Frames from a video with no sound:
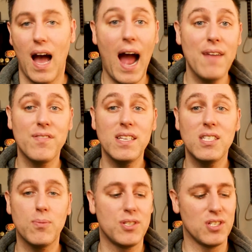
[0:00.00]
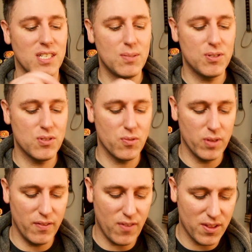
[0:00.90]
I have these switches. These switches are
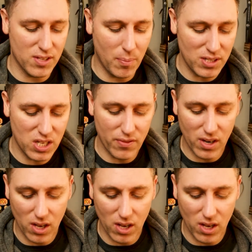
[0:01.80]
really fun. There's a bunch of different